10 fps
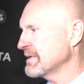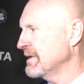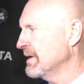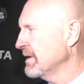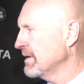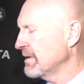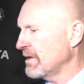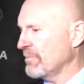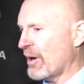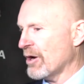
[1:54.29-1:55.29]
And
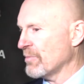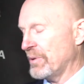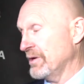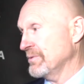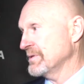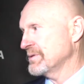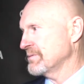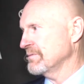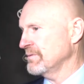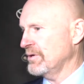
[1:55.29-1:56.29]
our power play was,
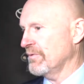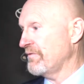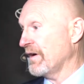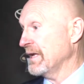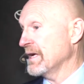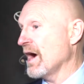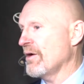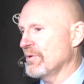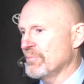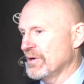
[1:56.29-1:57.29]
you know, we finally
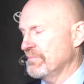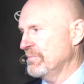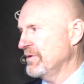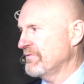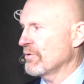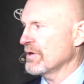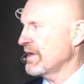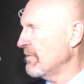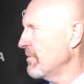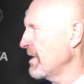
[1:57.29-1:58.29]
got one, but before
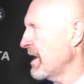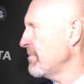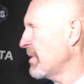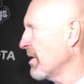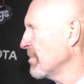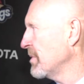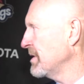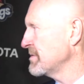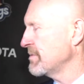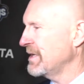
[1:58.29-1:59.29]
that, when we had power
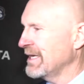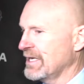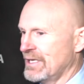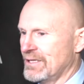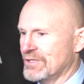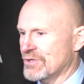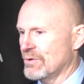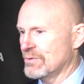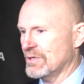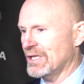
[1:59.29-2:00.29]
plays, we didn't get in the
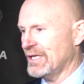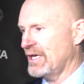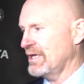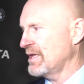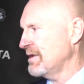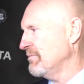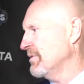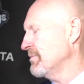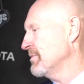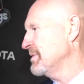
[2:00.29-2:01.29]
zone clean, and
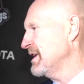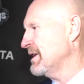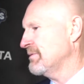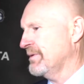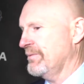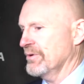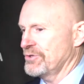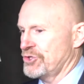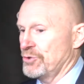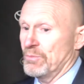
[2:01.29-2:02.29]
when we did, we weren't
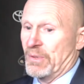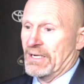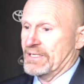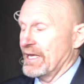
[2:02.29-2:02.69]
shooting pucks